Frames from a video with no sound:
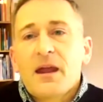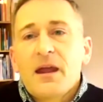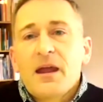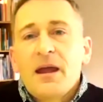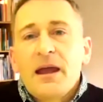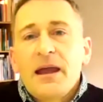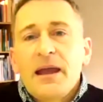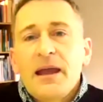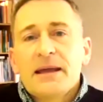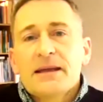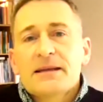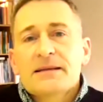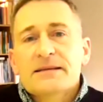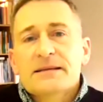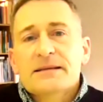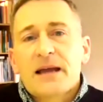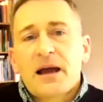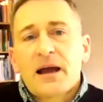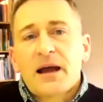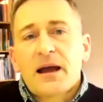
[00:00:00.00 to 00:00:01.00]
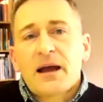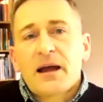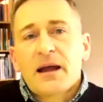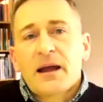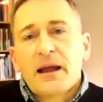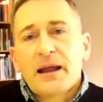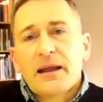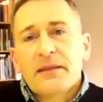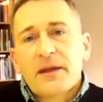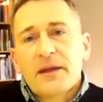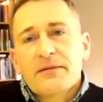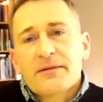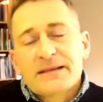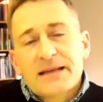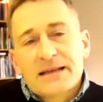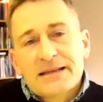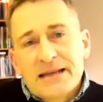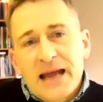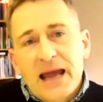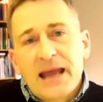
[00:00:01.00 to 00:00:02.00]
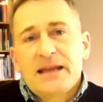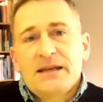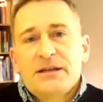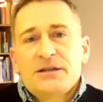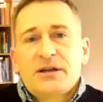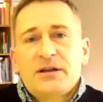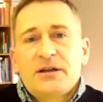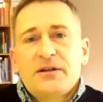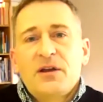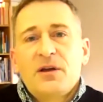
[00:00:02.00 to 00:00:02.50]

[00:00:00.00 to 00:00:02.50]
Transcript: there is a danger that